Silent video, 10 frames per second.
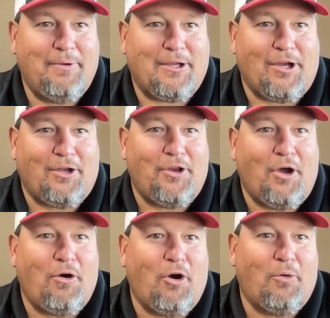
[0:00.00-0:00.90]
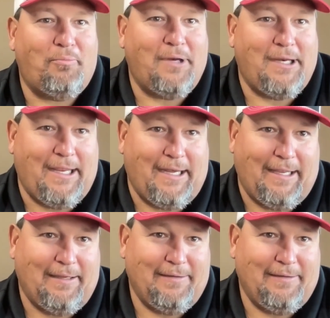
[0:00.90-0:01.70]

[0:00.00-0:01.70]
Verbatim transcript: we call no yeah. hope meaning.